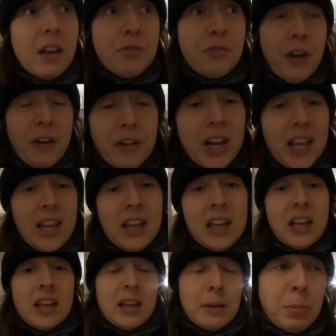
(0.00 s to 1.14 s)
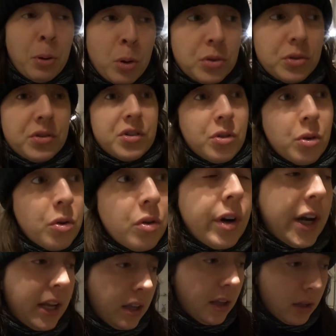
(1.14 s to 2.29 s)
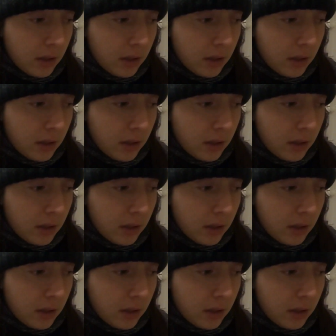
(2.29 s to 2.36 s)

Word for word: a very important story,